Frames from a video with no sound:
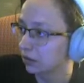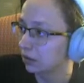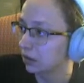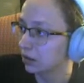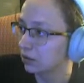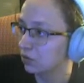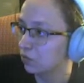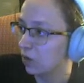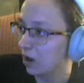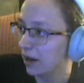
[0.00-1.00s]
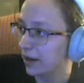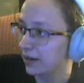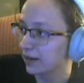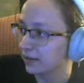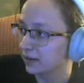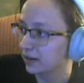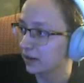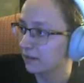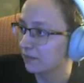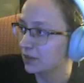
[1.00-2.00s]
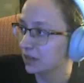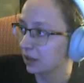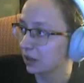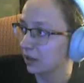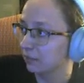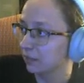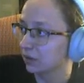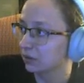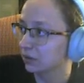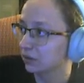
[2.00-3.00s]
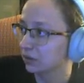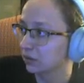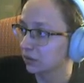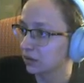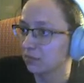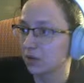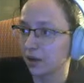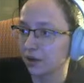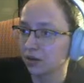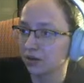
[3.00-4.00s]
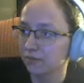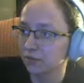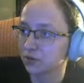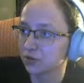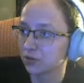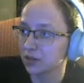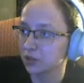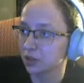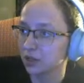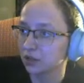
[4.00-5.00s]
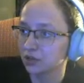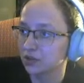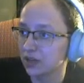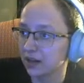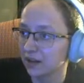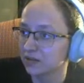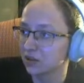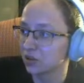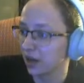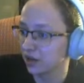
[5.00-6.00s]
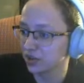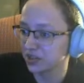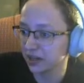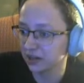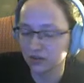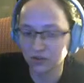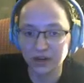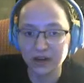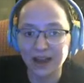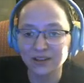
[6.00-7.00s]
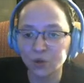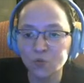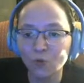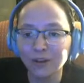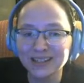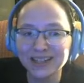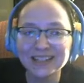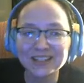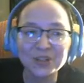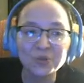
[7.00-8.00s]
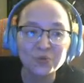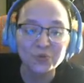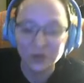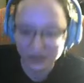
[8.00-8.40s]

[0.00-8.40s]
I don't know why every time the monitor on the first screen changes, it has to change the second screen. I don't want it to.